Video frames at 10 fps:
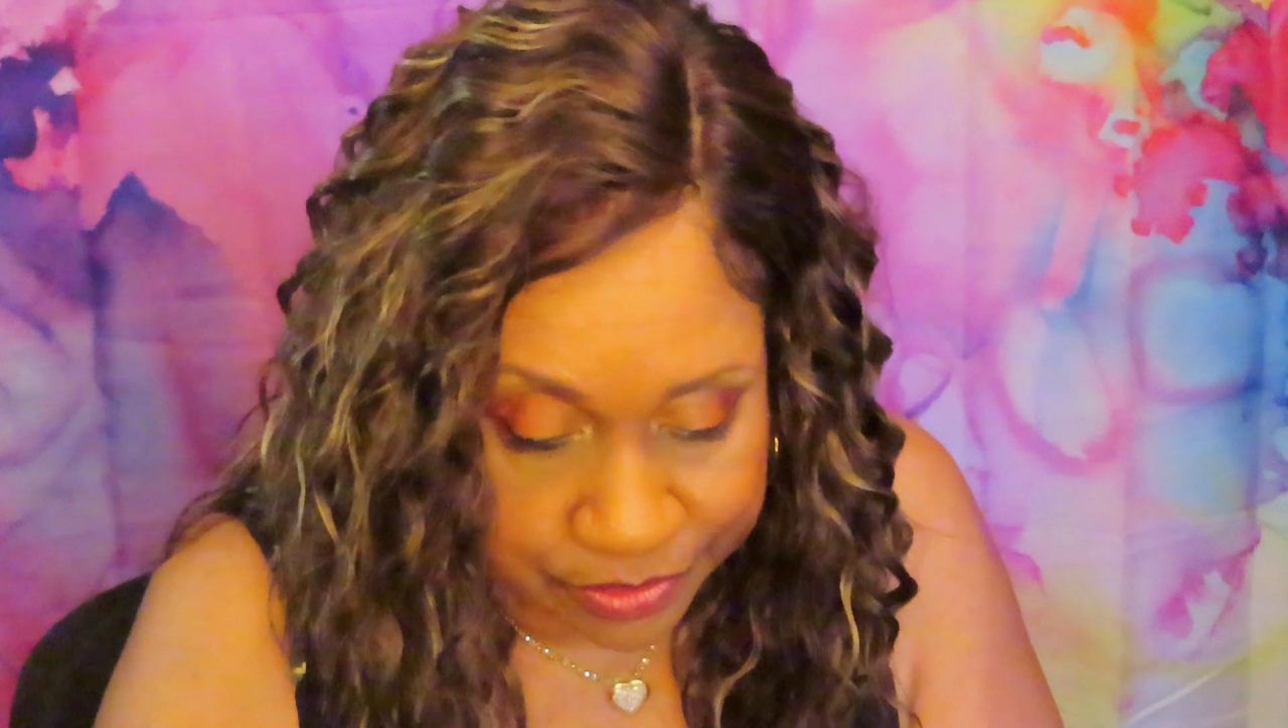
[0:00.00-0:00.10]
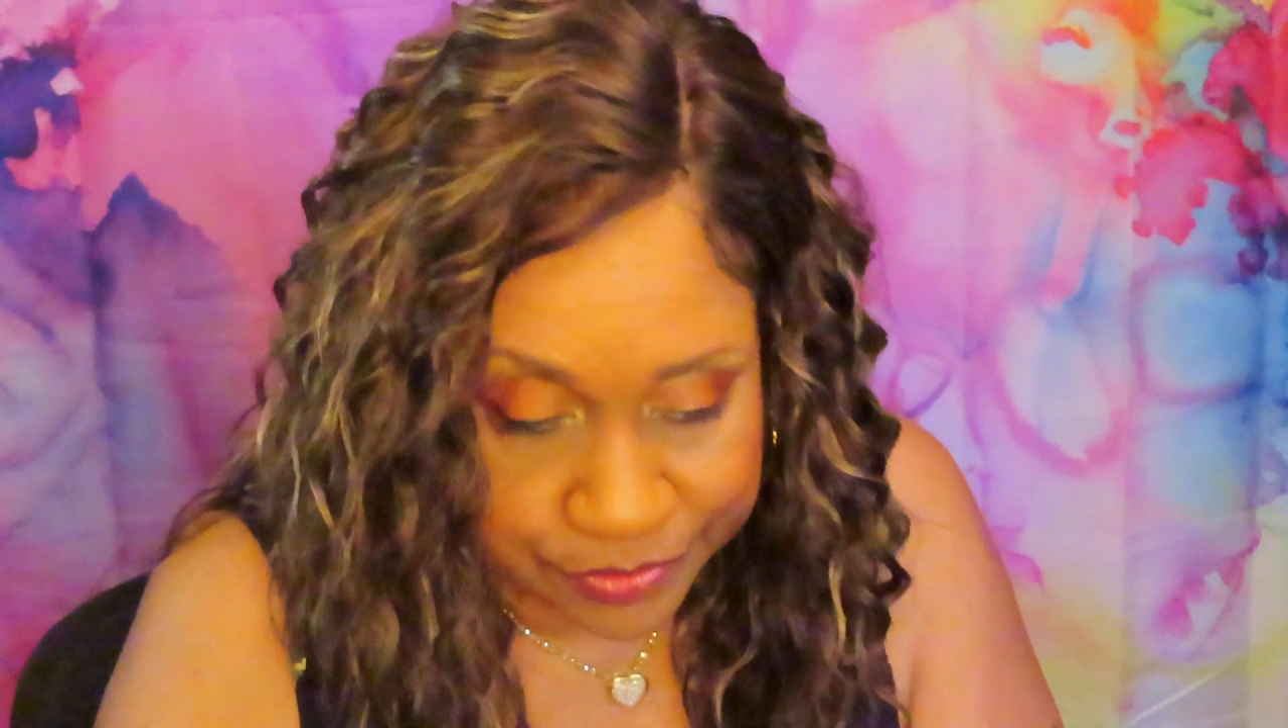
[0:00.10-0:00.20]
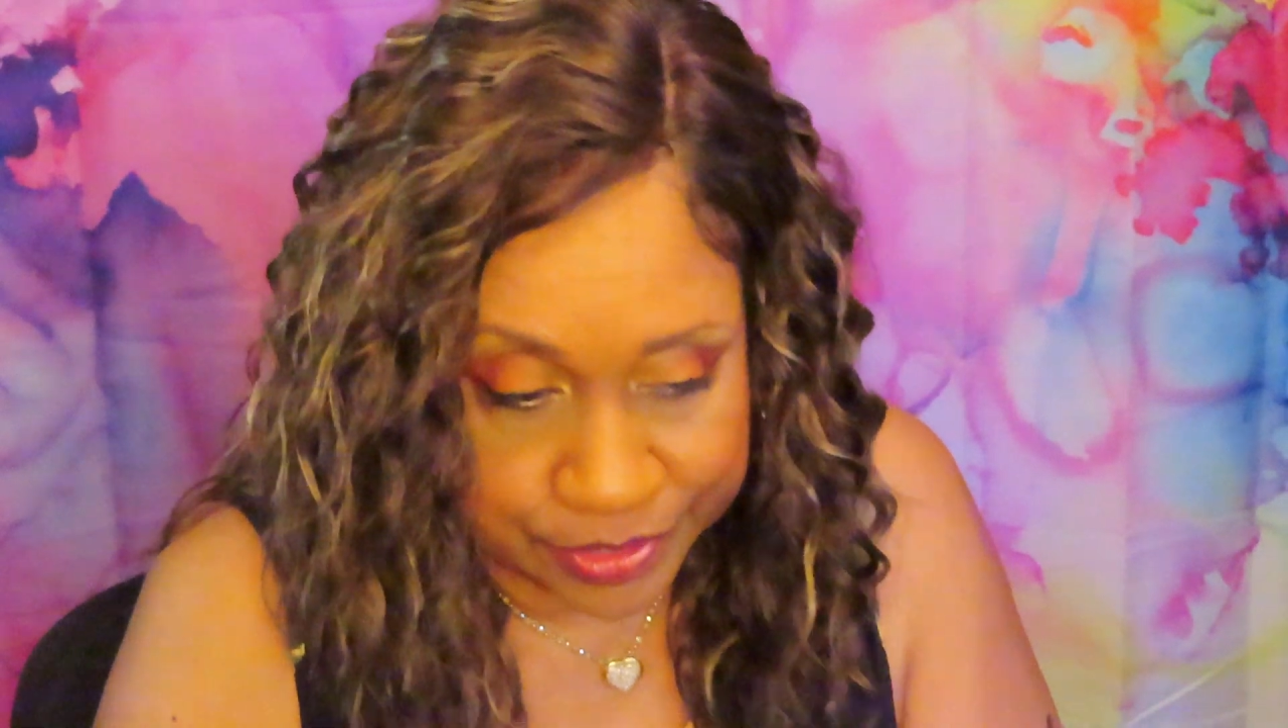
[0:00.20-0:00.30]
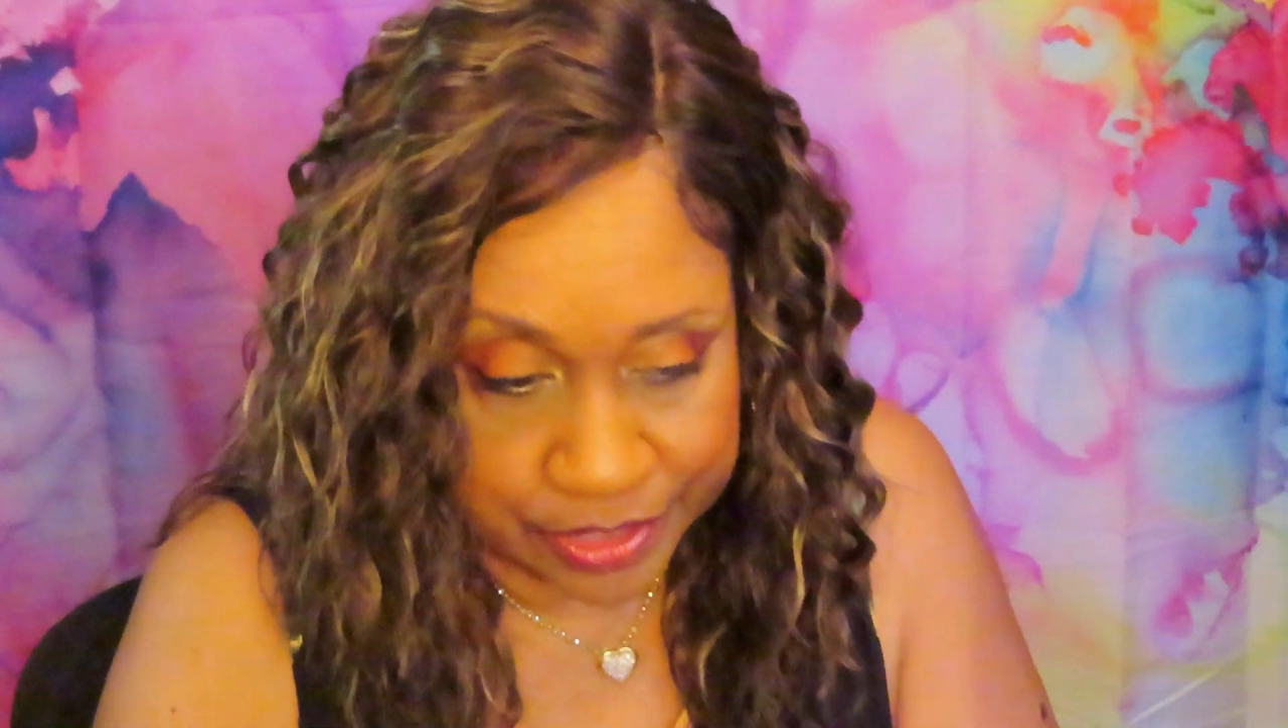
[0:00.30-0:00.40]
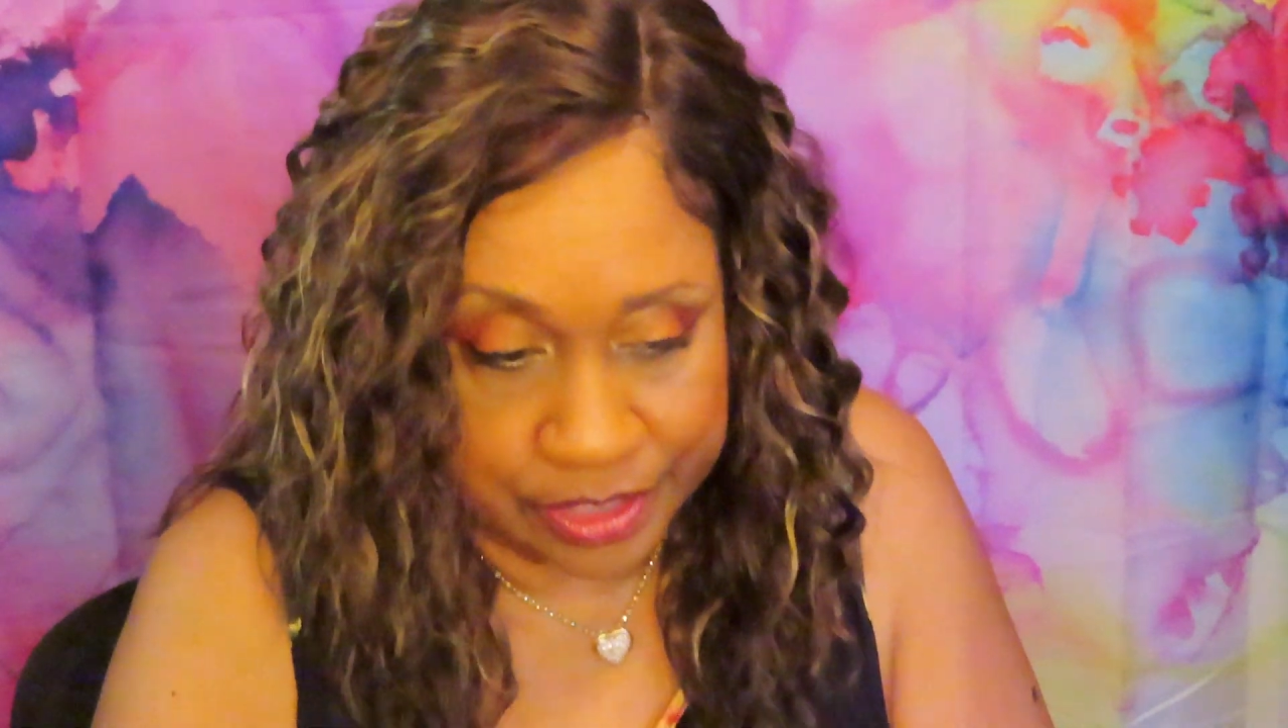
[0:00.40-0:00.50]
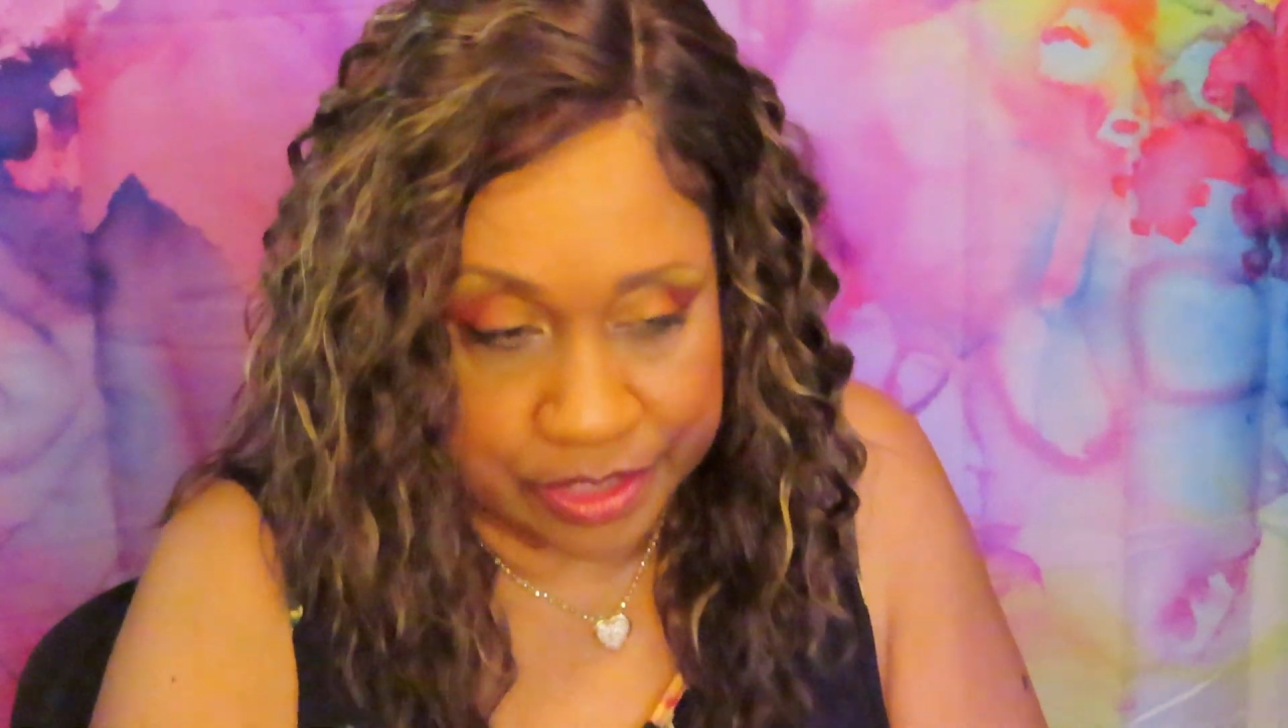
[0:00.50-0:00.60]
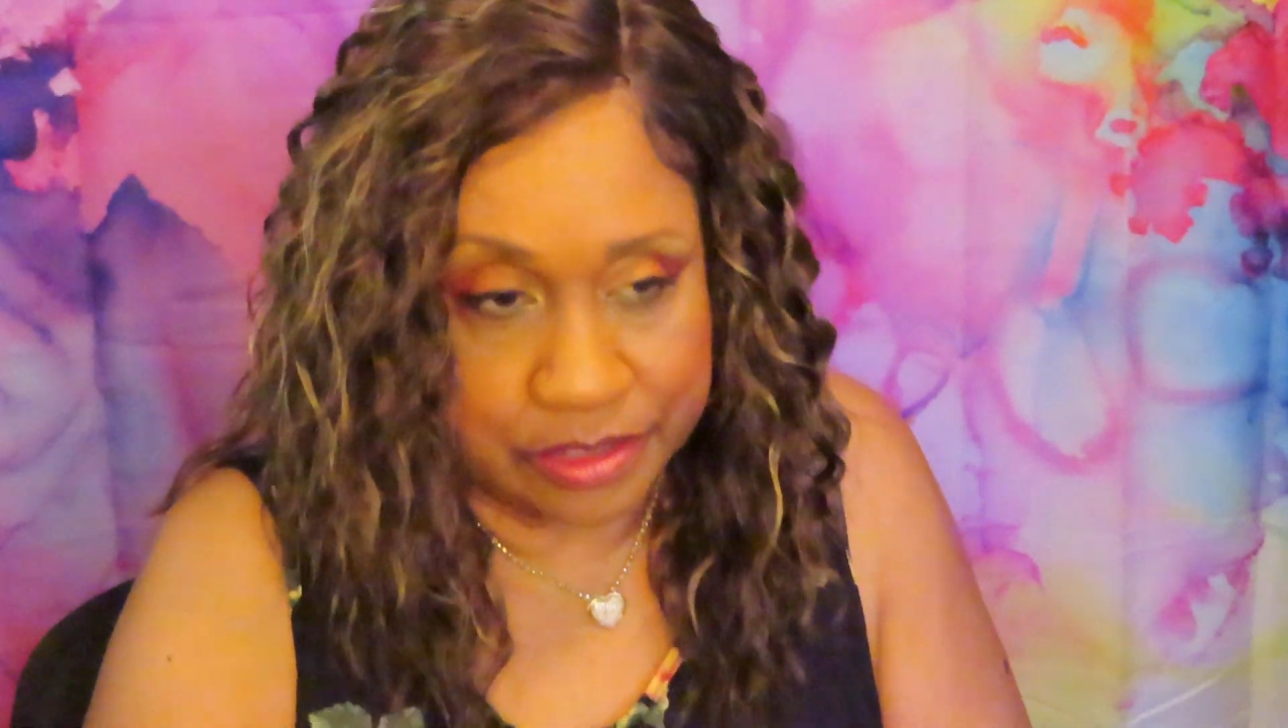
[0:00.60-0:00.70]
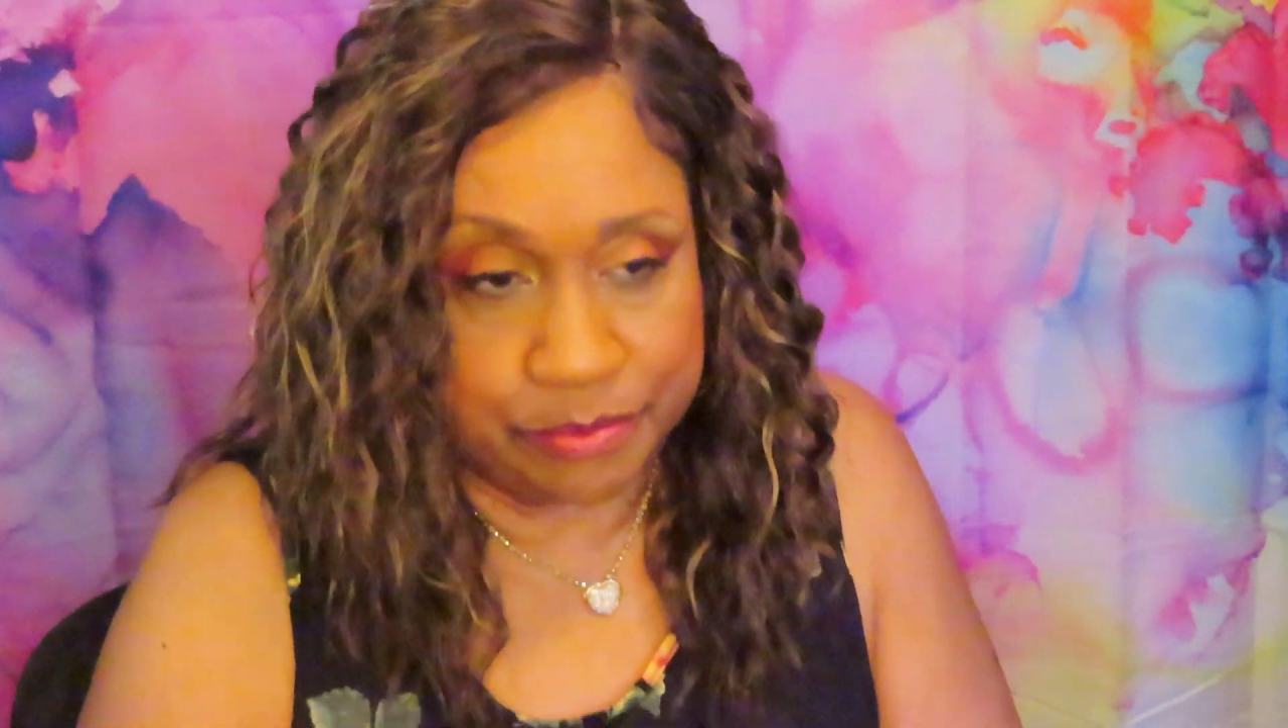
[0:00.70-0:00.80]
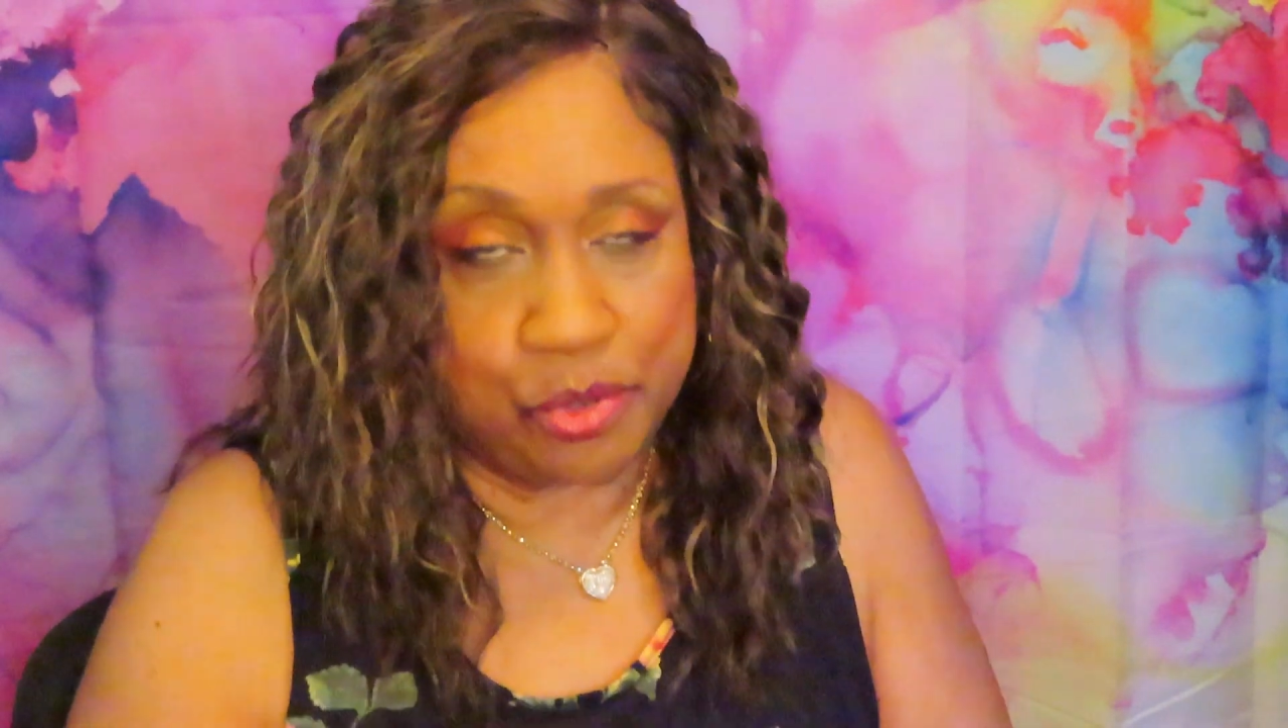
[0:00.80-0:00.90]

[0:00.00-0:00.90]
of skins.